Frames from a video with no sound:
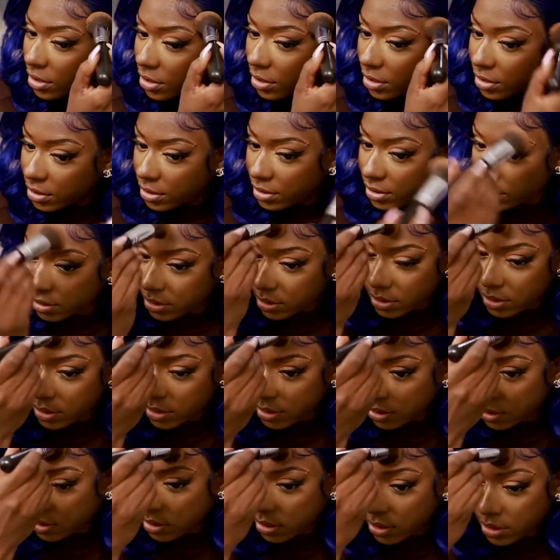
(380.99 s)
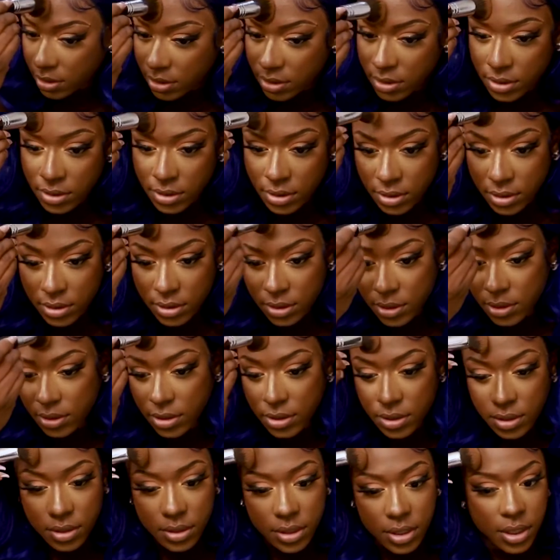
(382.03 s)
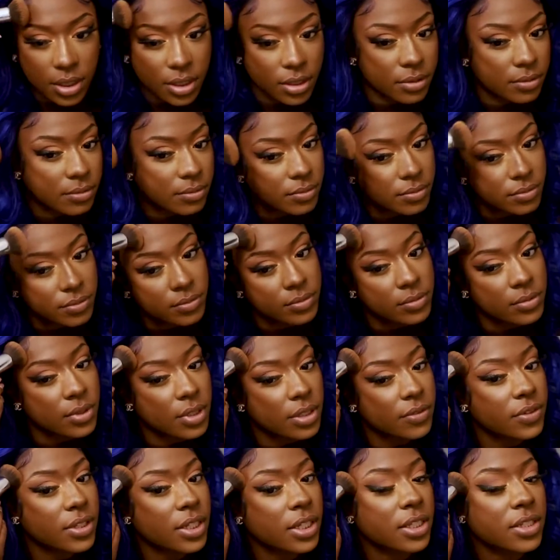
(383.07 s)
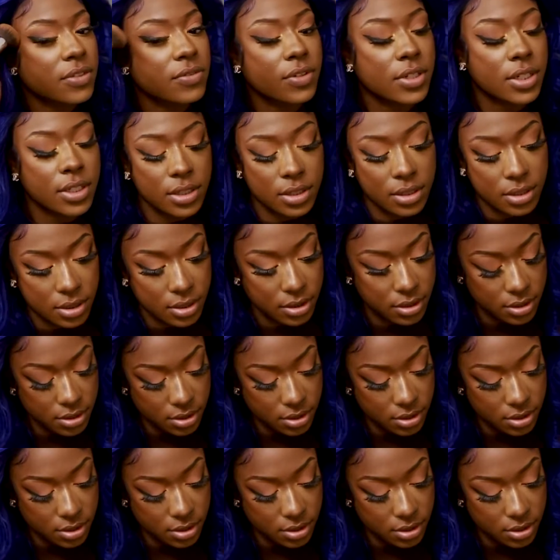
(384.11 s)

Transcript: but now I'm just adding some foundation to blend in the lace a bit more.